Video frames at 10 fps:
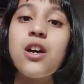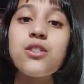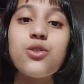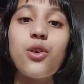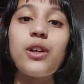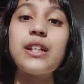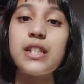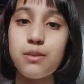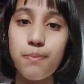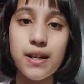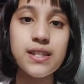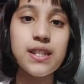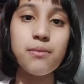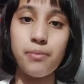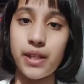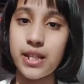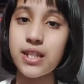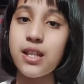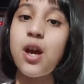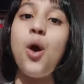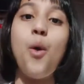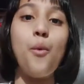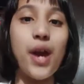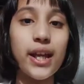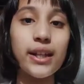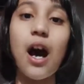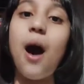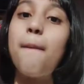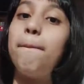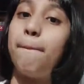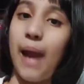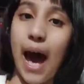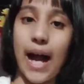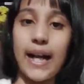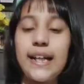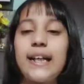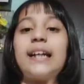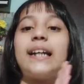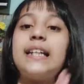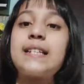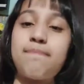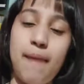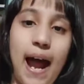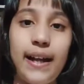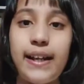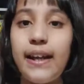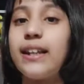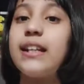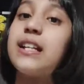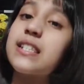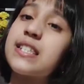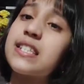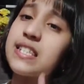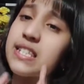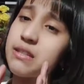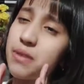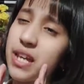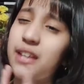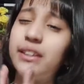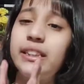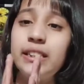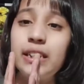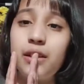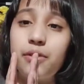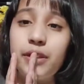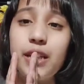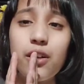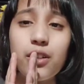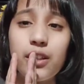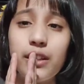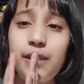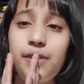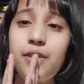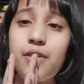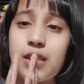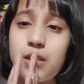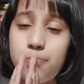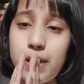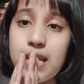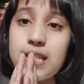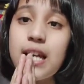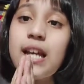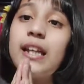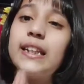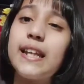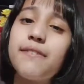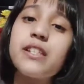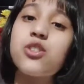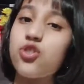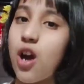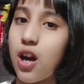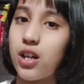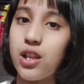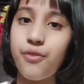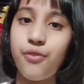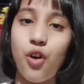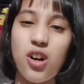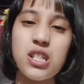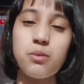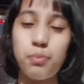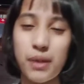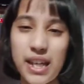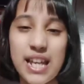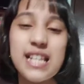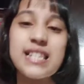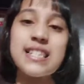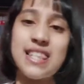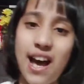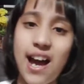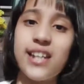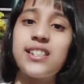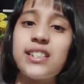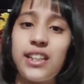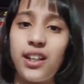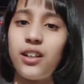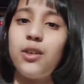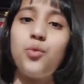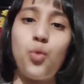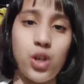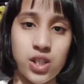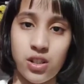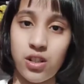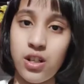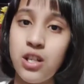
So dispersal means when a plant is planted in a space without living in one space, they will struggle for space, light, air and water.